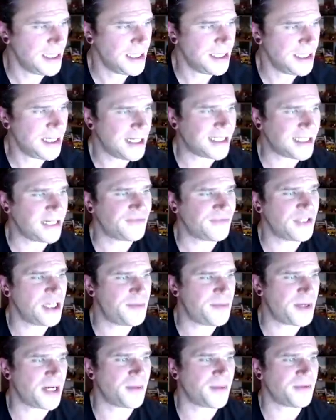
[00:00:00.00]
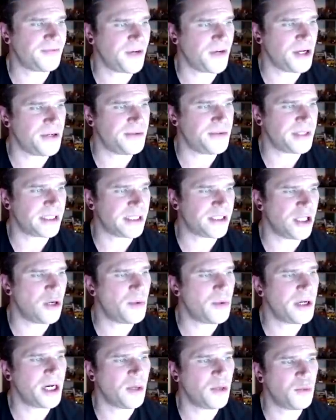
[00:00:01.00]
I definitely pick up the phone. There's no
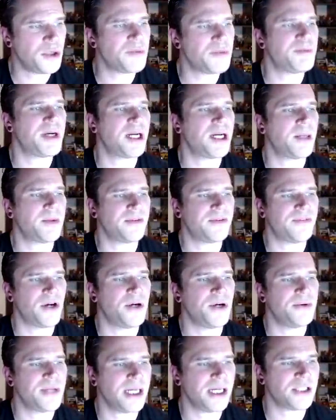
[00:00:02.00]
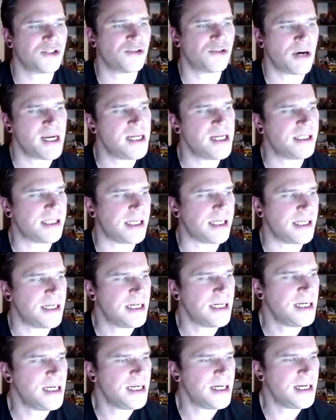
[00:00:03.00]
way I wouldn't pick up the phone. That's crazy.
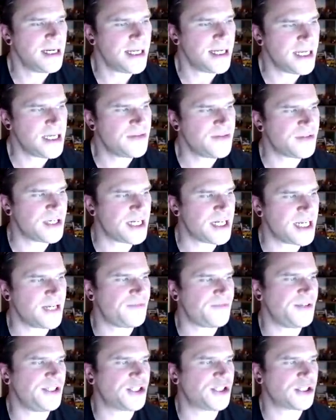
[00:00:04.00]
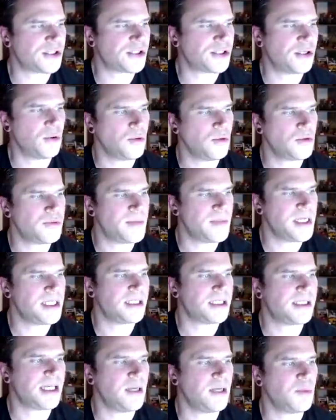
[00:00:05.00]
Even if he just called me to
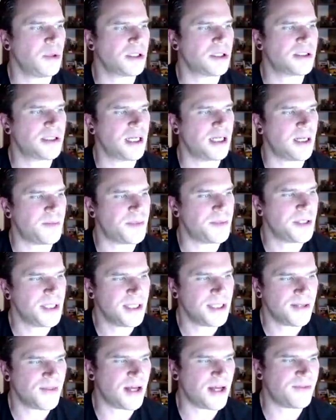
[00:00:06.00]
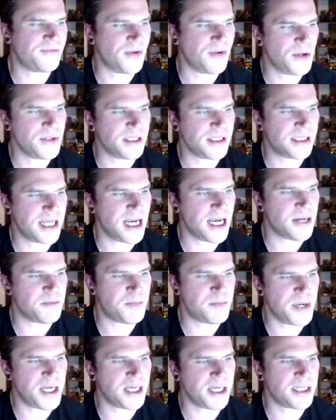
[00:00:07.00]
say what's up, that phone is getting
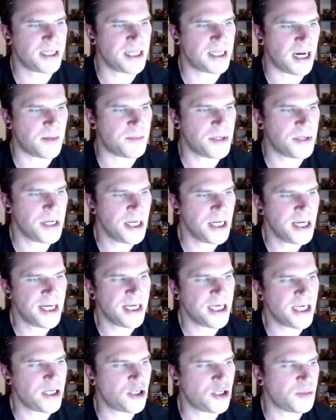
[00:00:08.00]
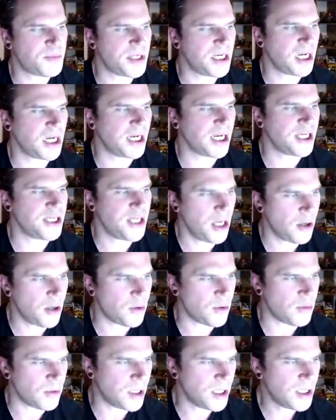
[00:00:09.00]
picked up. He could be like,
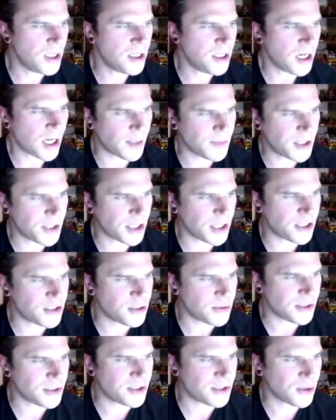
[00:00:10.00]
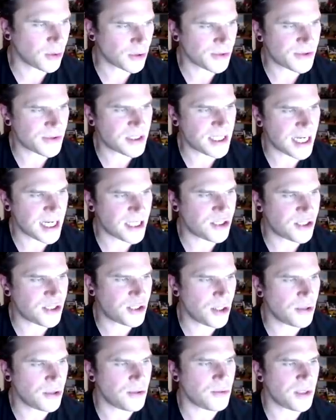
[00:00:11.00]
yo, I'm going to do a Dawn of the Dead
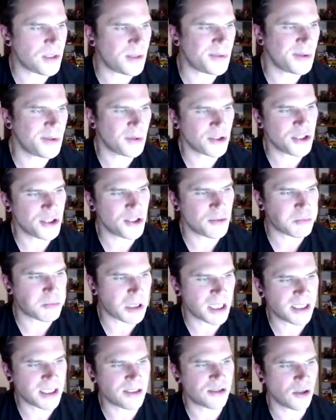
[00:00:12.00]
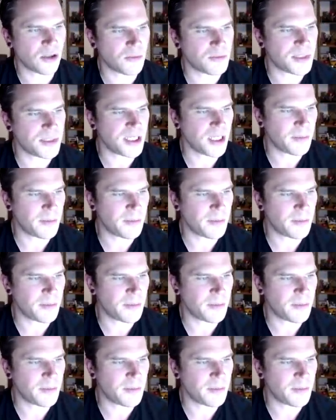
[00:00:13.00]
2 and we want you to play a zombie.